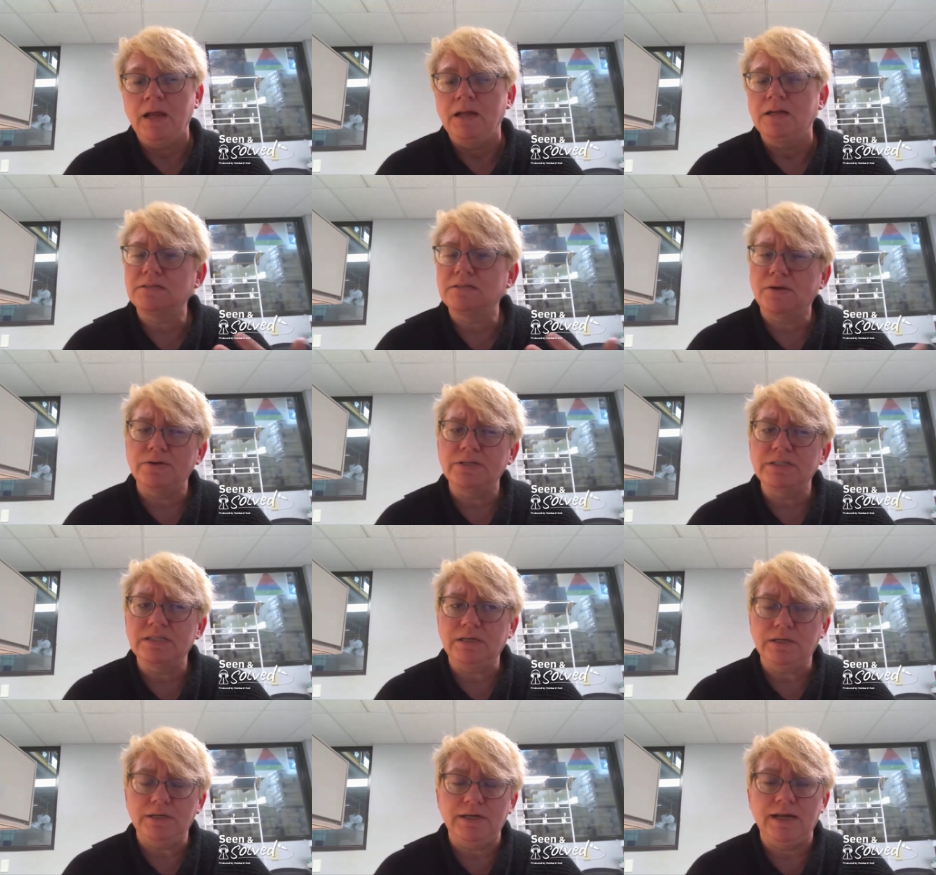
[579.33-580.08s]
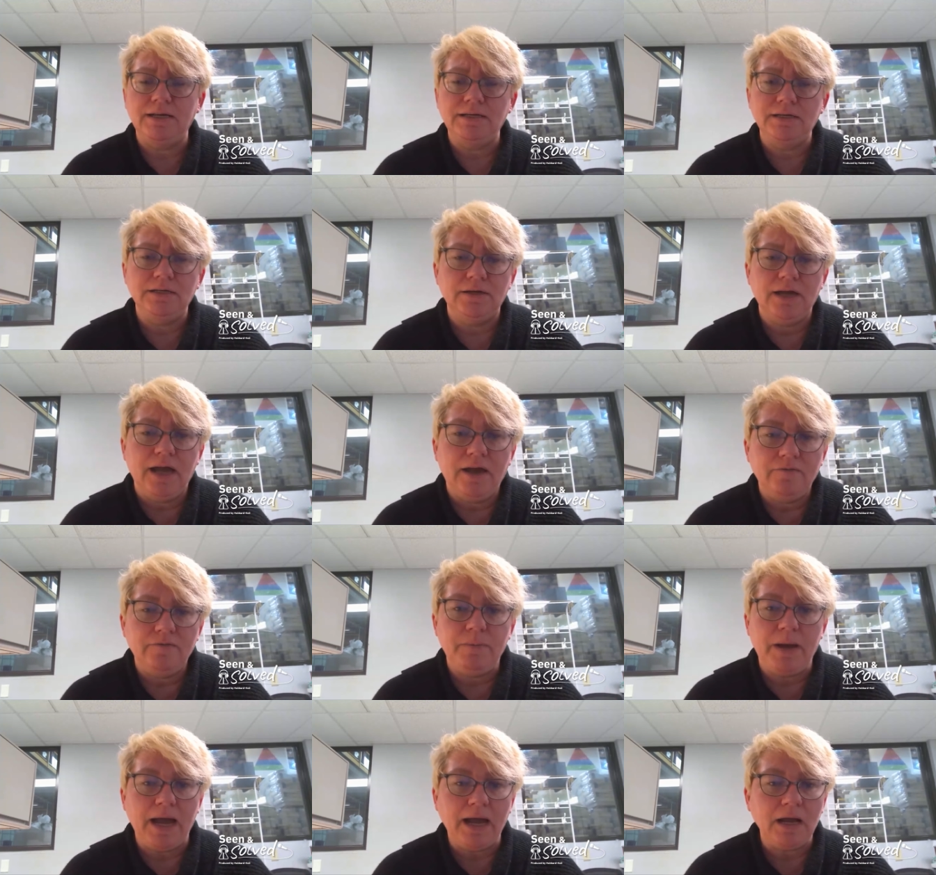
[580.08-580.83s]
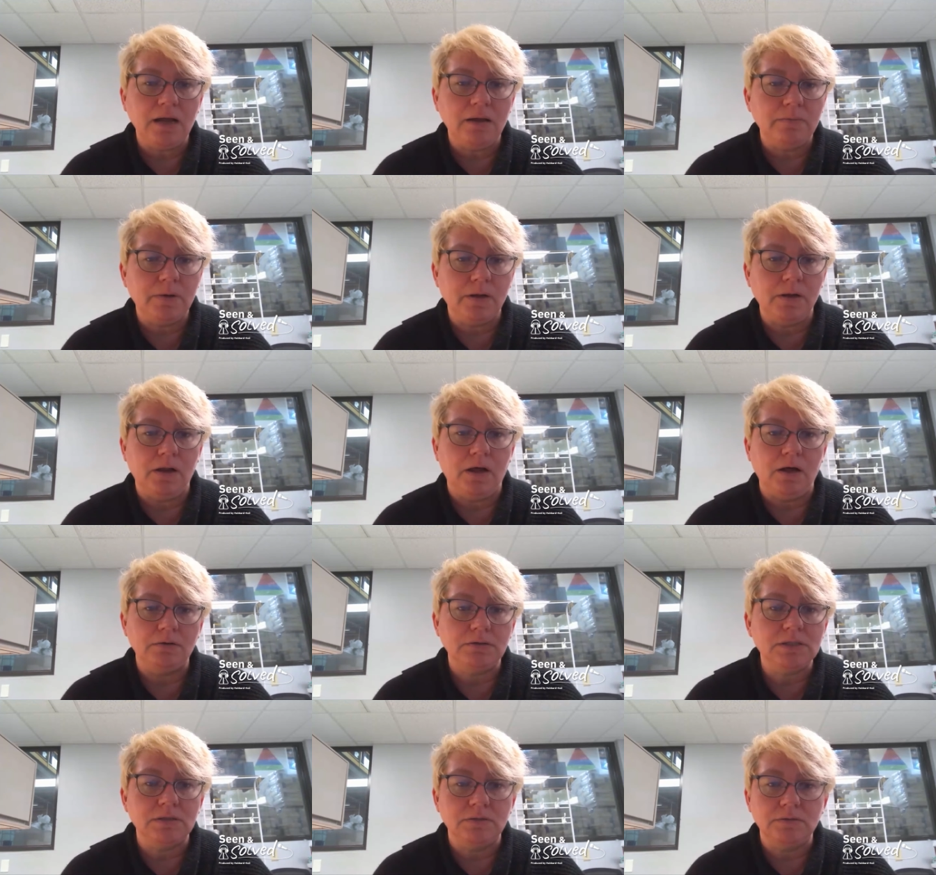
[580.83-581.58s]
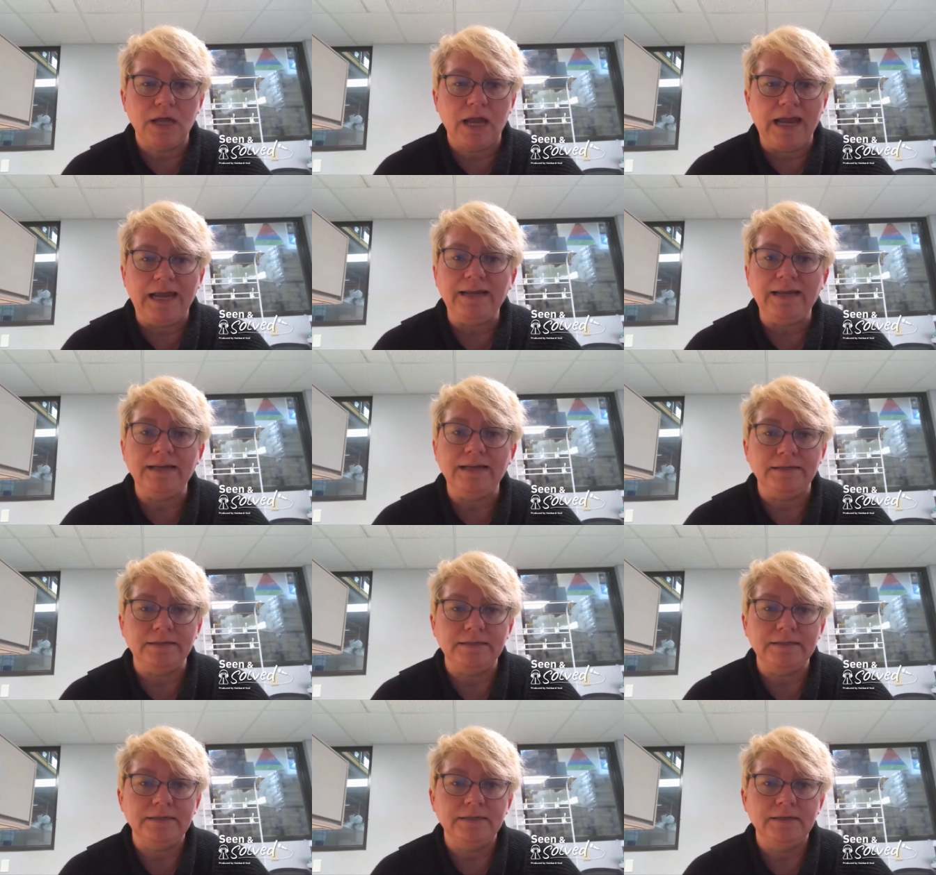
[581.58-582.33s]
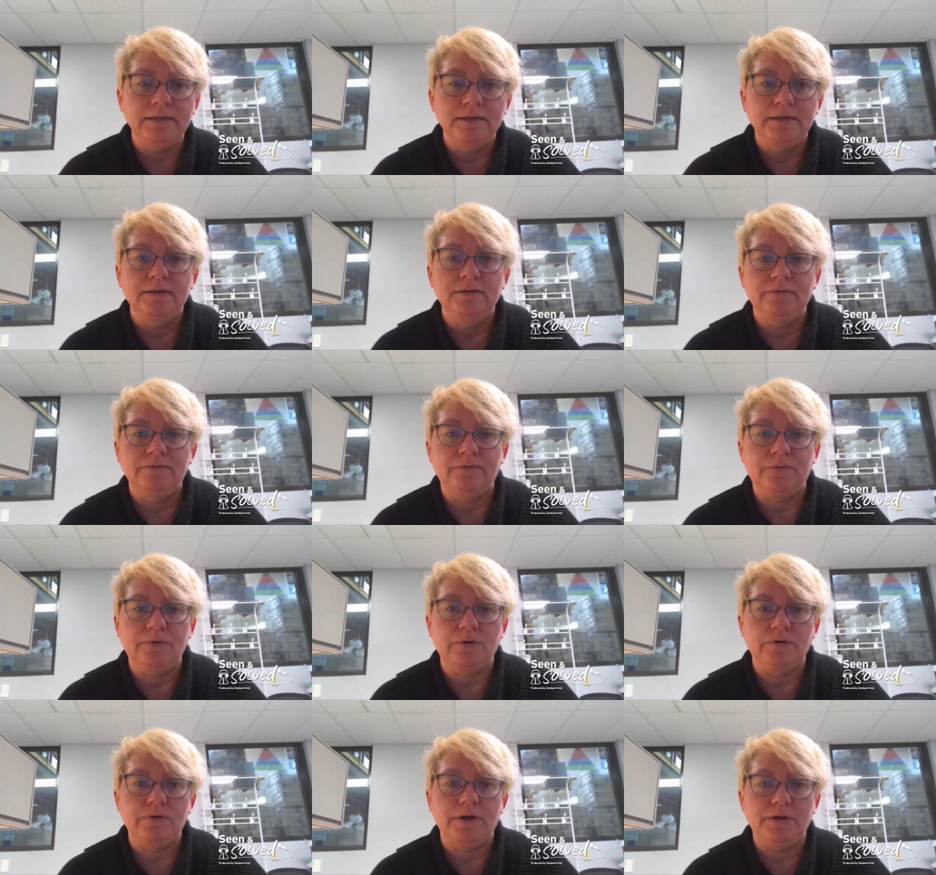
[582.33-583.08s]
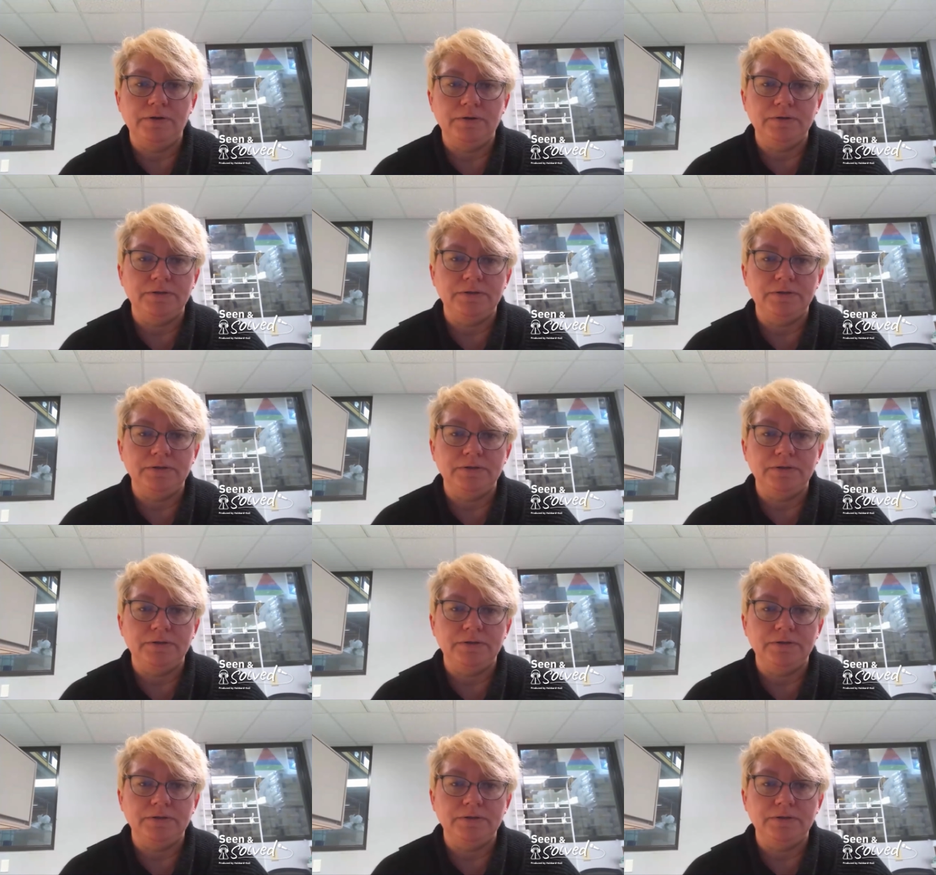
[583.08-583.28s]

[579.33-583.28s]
It's always a good idea to have backup cloths on hand for those